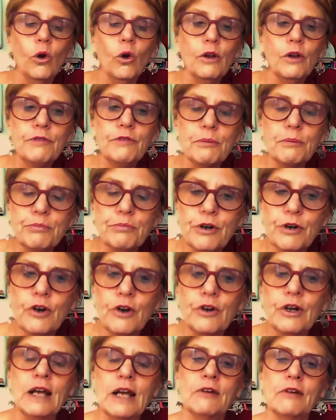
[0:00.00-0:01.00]
of the
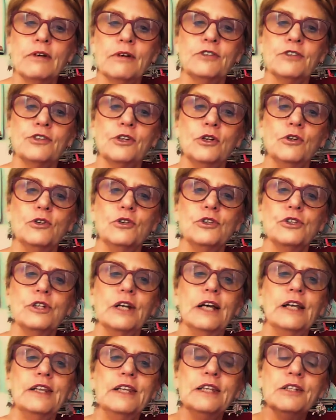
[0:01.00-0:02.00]
pronoun resolution.
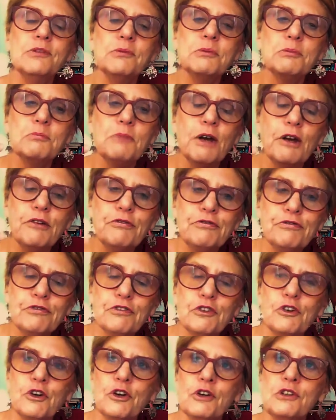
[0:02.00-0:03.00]
And this was my
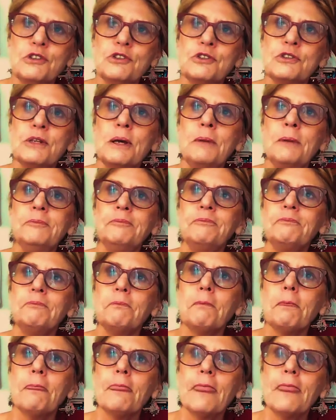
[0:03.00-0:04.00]
first
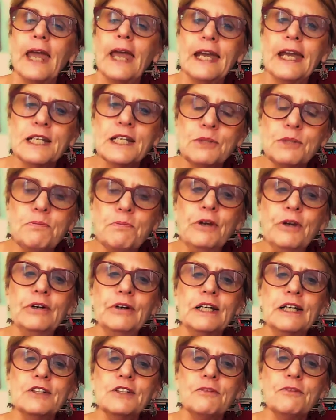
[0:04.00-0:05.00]

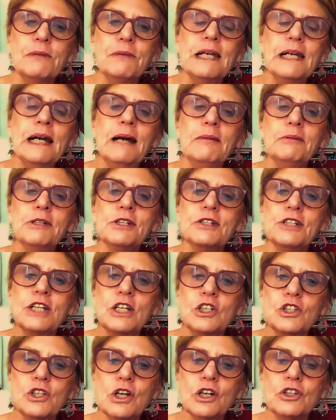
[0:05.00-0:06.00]
experience of being able to
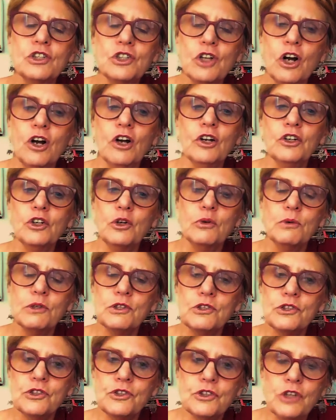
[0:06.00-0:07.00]
teach a child who was
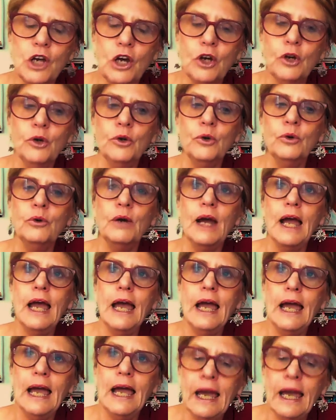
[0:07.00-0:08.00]
so
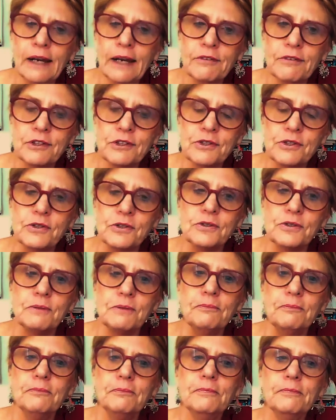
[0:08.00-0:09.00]
out of the system,
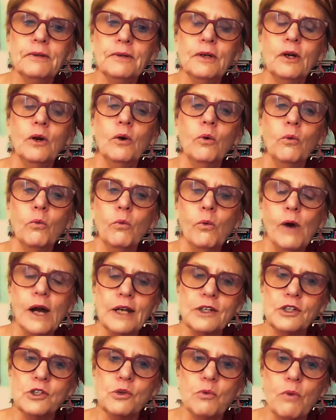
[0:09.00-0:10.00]

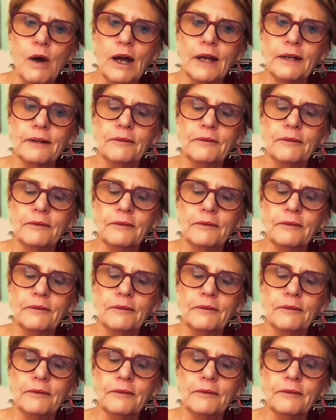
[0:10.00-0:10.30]
one-to-one.